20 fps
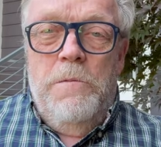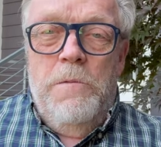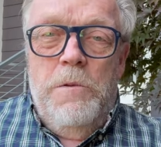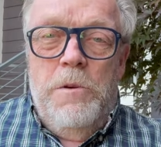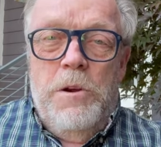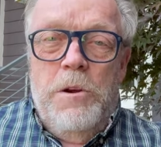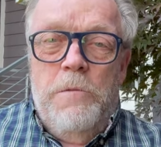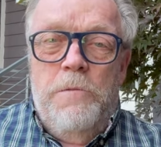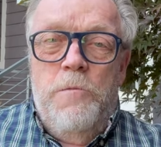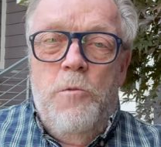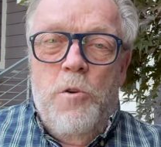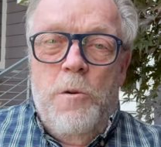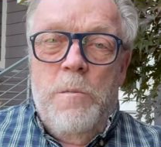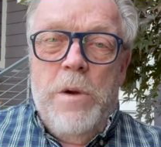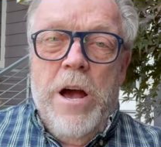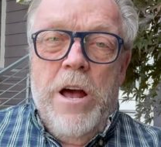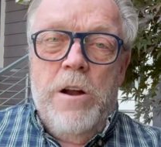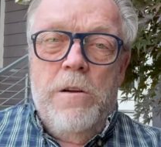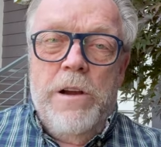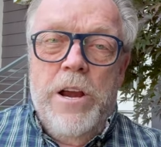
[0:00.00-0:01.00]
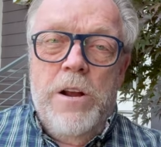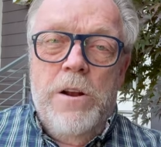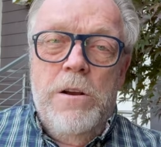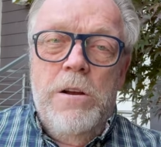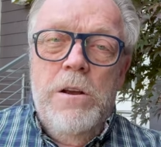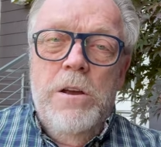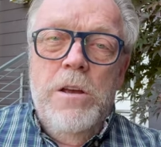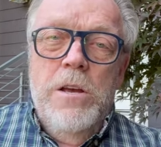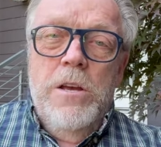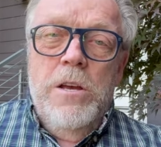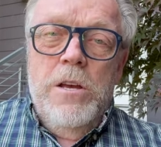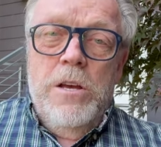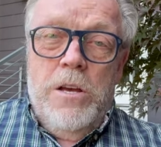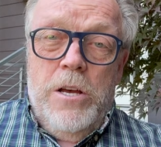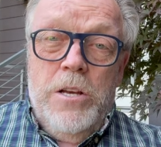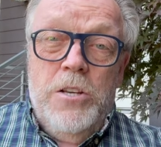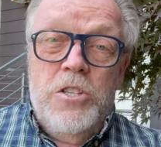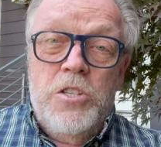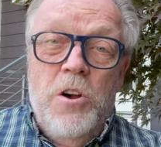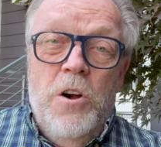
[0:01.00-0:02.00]
our four moderator,
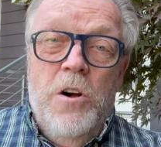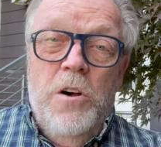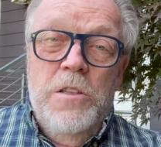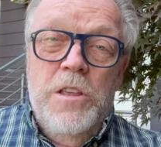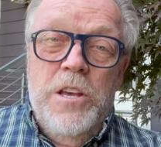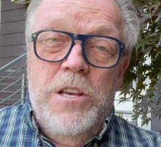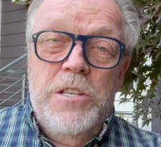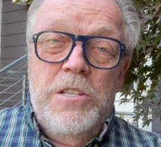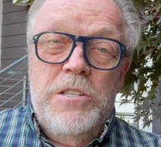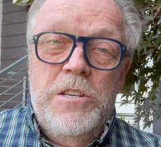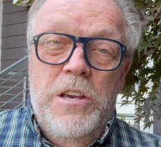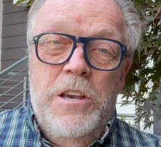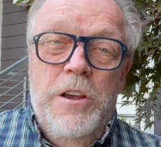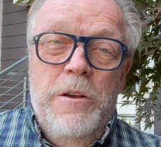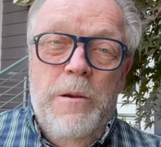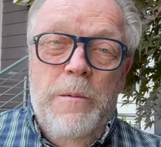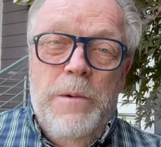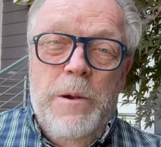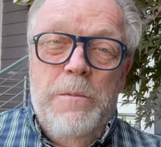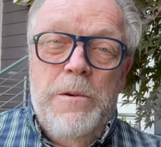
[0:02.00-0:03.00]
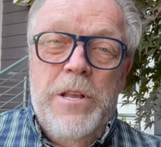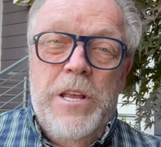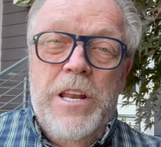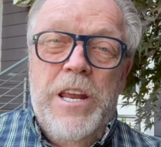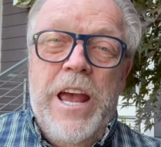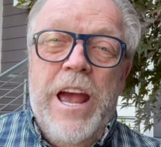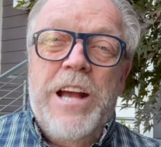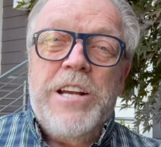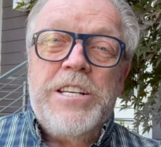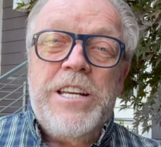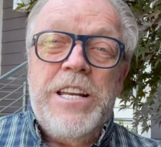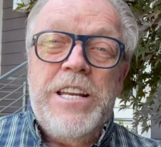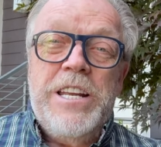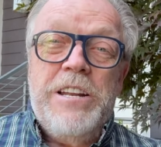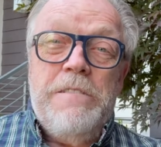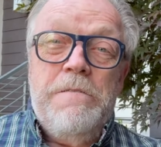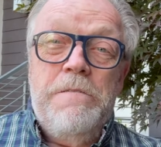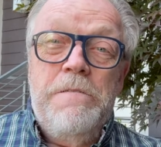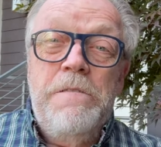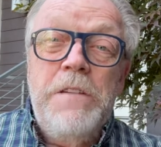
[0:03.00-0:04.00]
uh, saw this, he remembered that he actually did
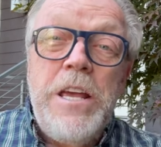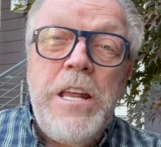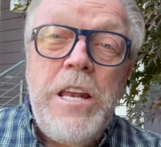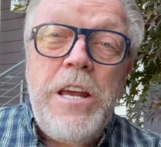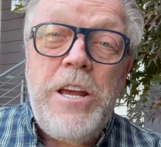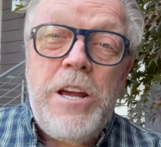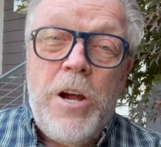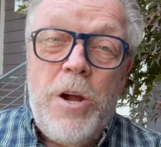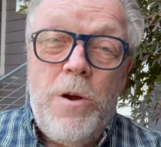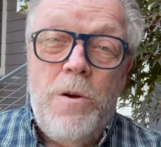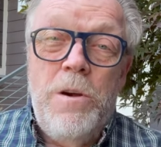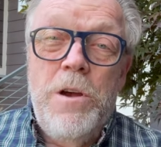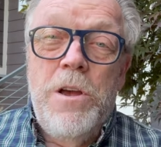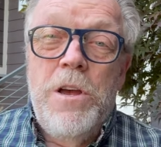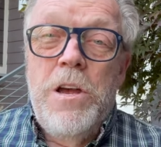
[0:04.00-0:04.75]
a video